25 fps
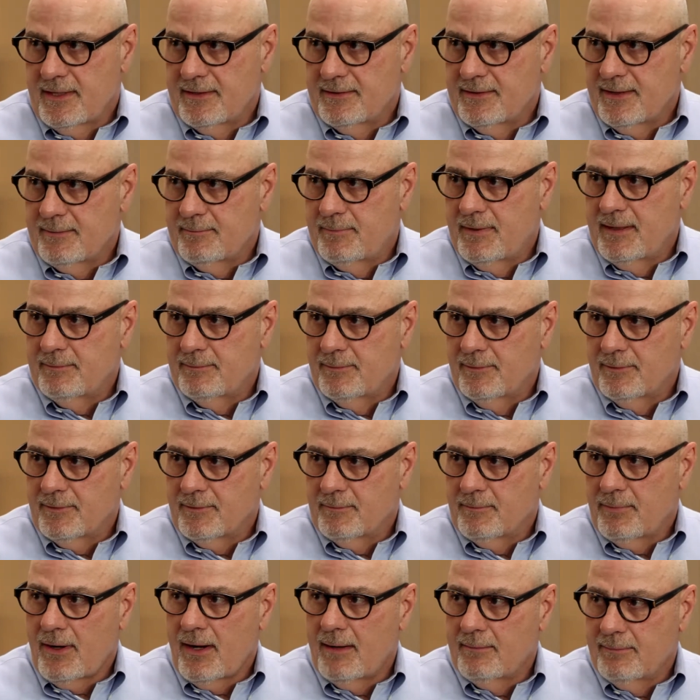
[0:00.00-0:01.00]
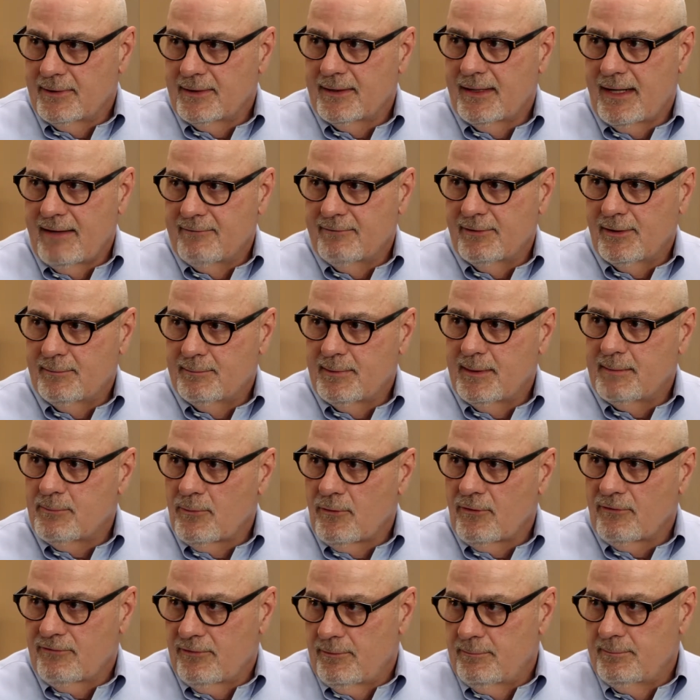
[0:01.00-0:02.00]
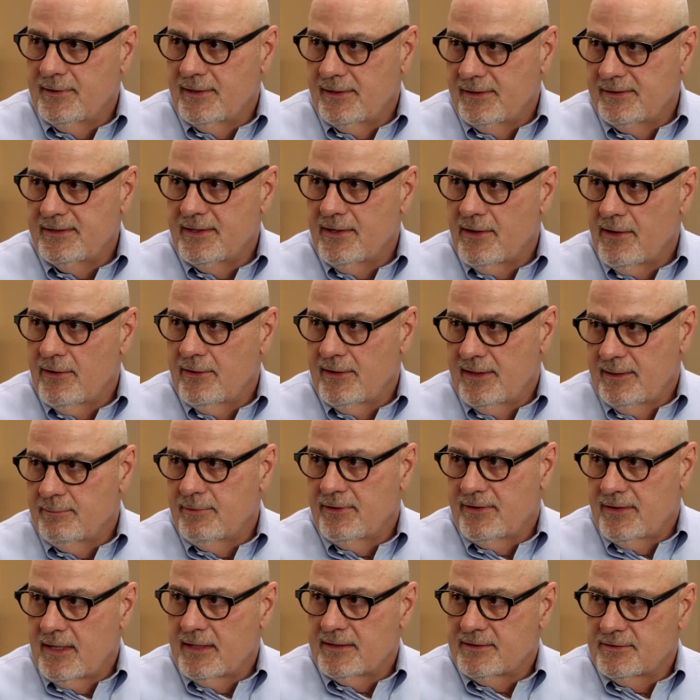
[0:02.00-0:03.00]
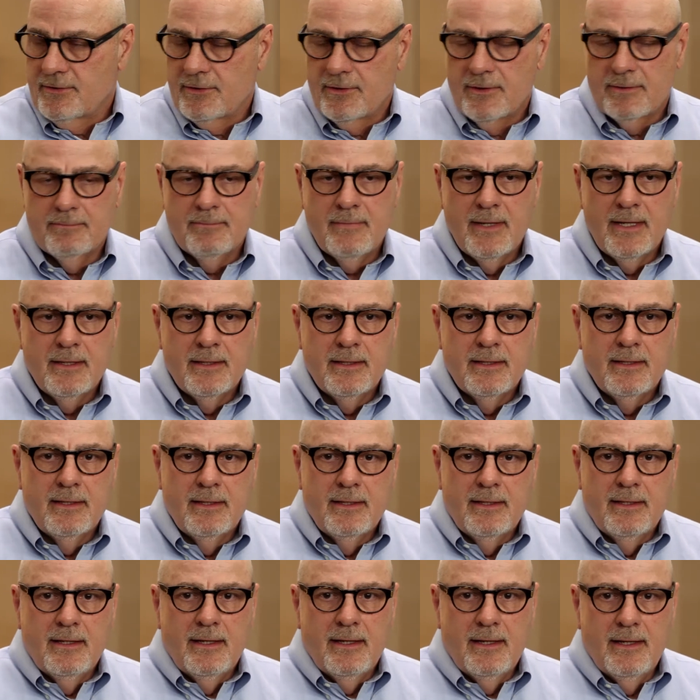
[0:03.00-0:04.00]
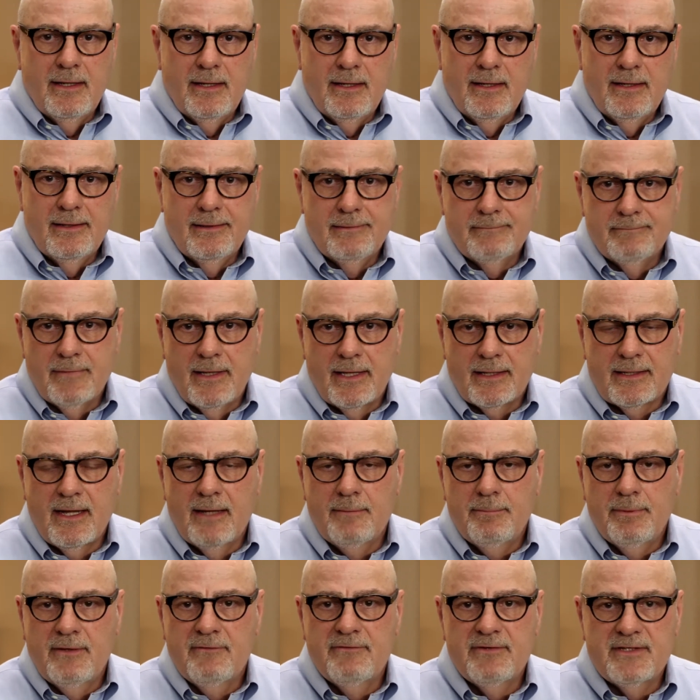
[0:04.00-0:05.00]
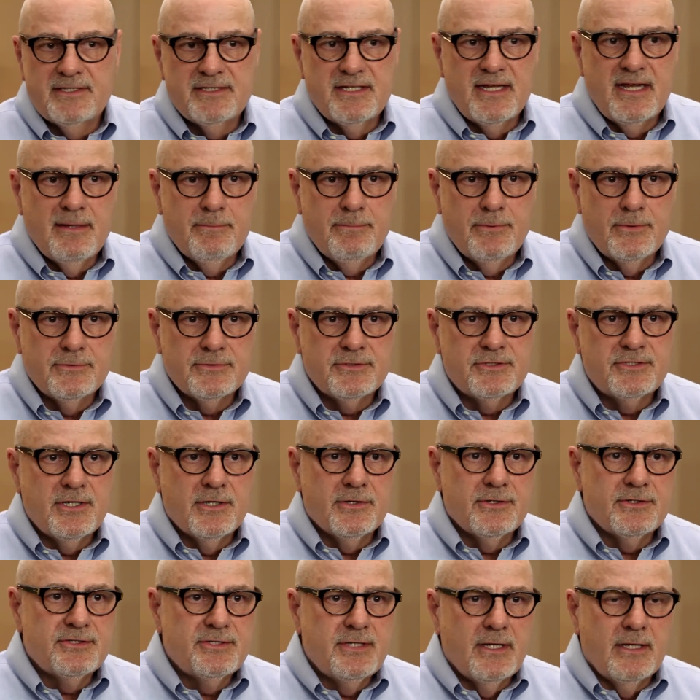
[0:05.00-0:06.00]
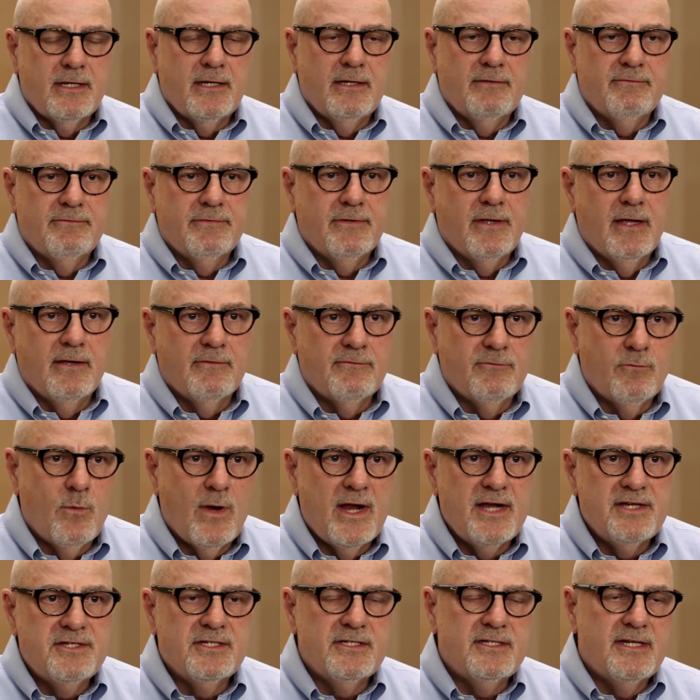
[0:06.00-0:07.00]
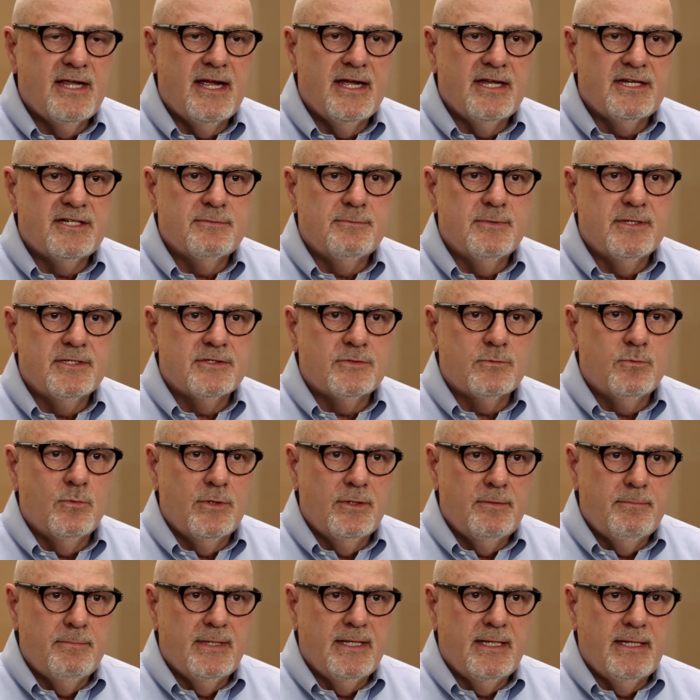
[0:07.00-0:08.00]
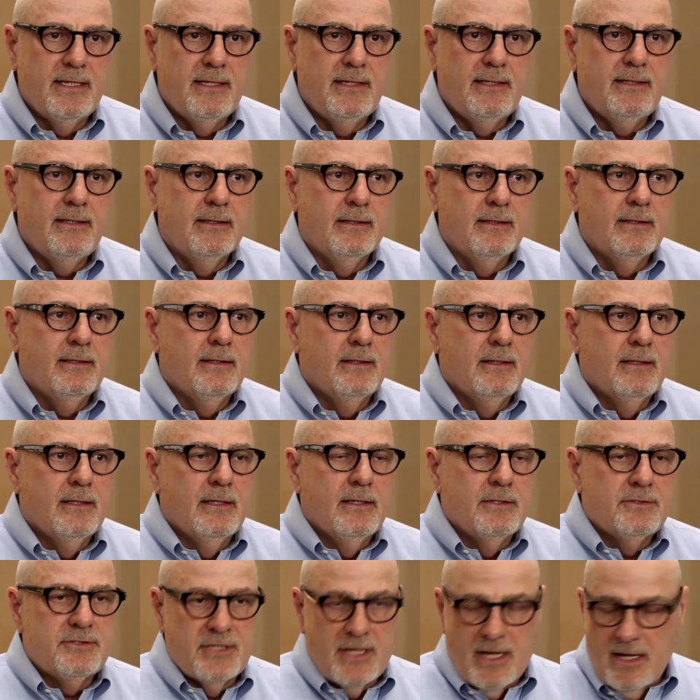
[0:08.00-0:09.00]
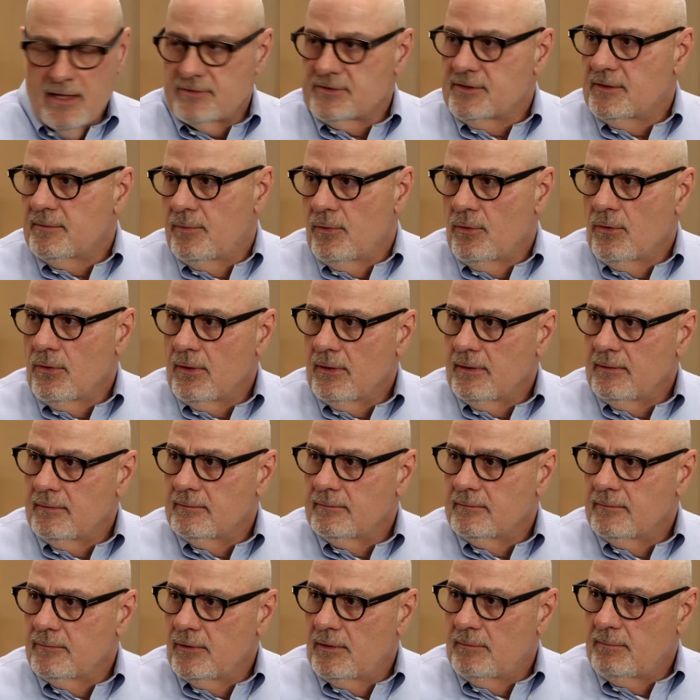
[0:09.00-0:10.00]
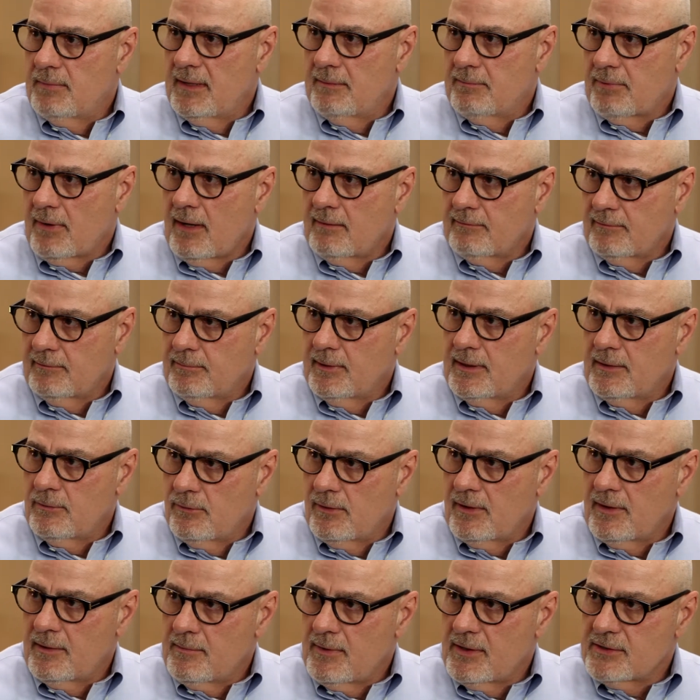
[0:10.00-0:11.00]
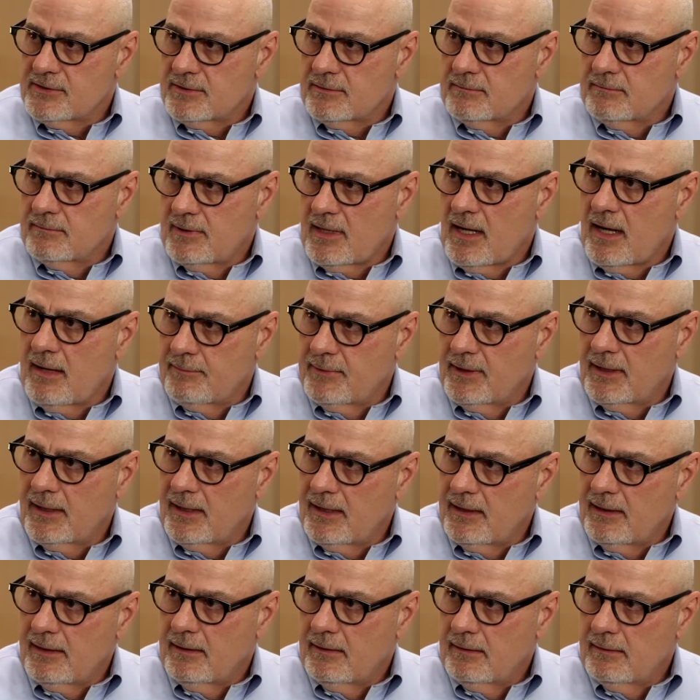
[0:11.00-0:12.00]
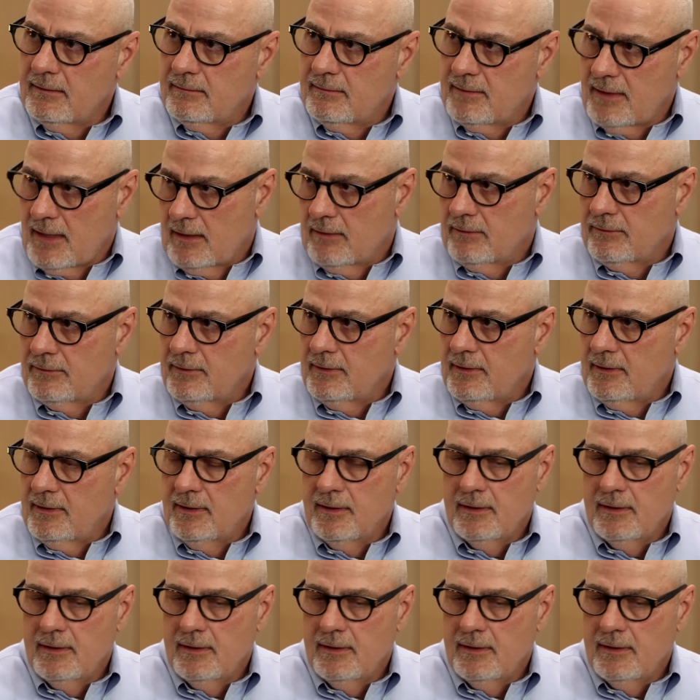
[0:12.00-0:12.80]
I think people are probably going to have a little bit more familiarity with that term. A couple of examples, Jarissel, of wage attachments would be child support, would be probably one of the most commonly known.